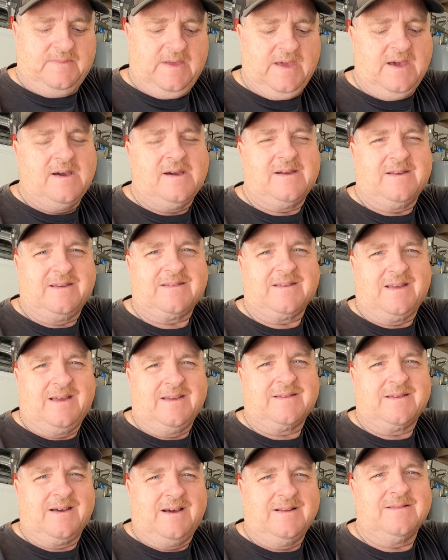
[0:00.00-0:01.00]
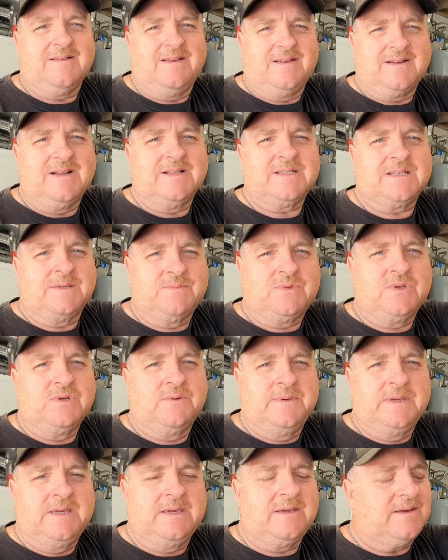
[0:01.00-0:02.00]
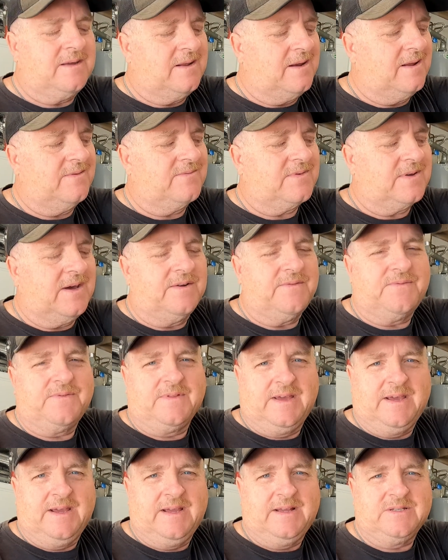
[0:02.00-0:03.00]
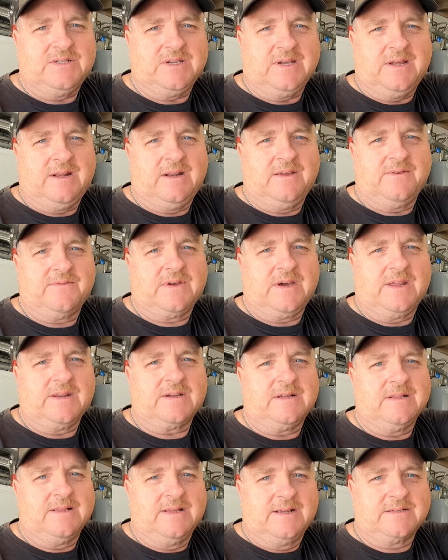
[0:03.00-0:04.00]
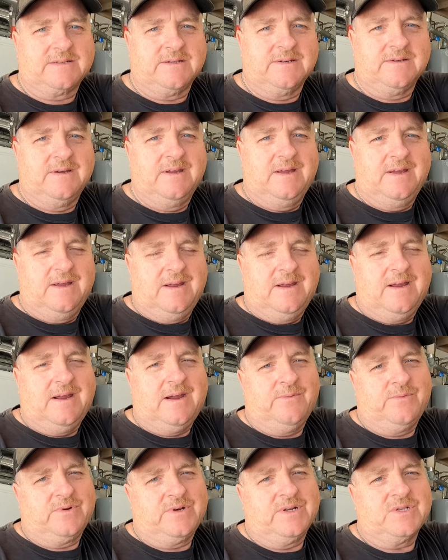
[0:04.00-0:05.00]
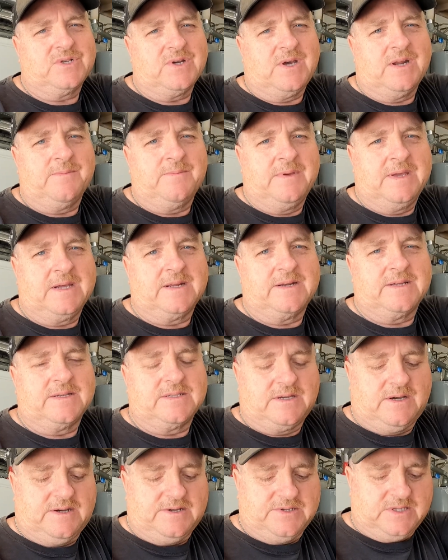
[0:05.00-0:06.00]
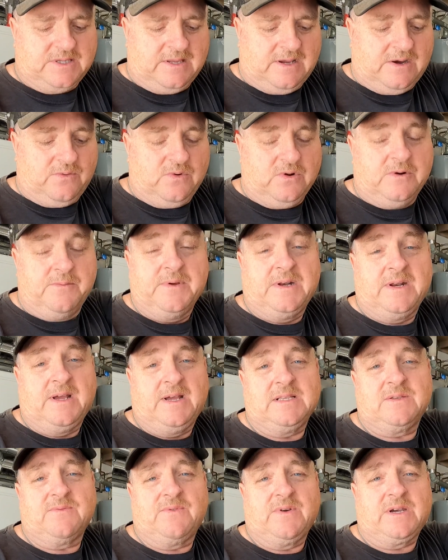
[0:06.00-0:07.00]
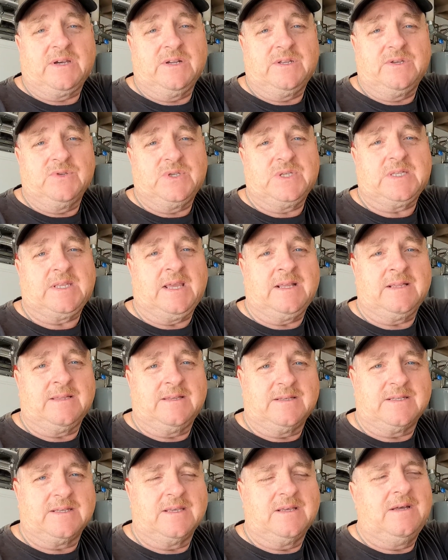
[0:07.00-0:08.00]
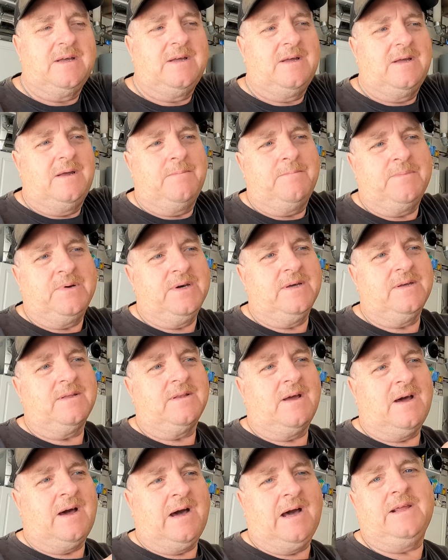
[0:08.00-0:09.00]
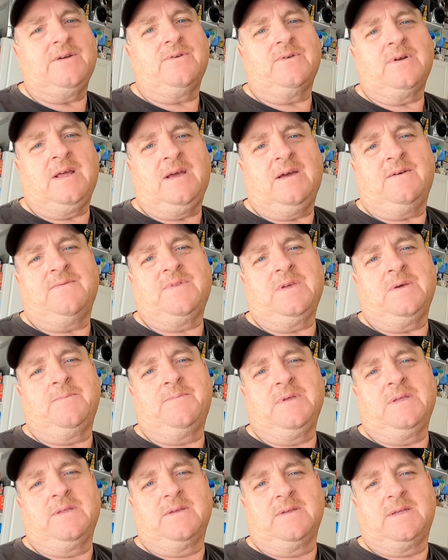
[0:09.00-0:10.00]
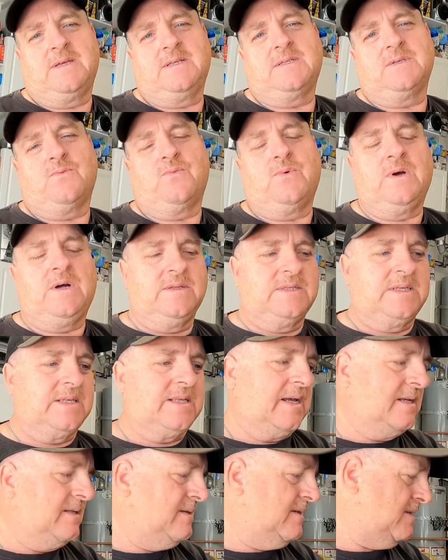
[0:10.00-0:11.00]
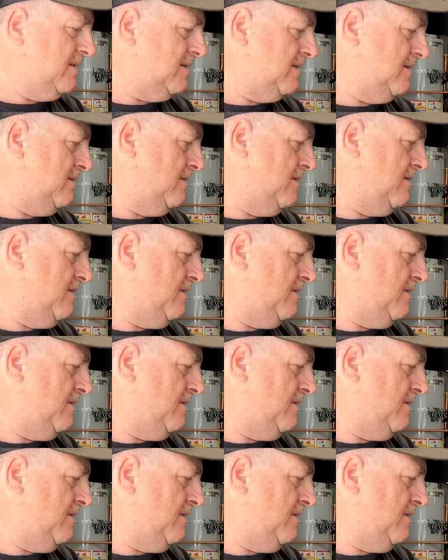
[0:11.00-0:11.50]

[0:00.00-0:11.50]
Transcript: yeah, I got some tubing, and I've got a flange, and I've got a collector, and we're going to try to make an exhaust. Now, it would have been nice if I could have used stainless, but I don't have the ability to weld stainless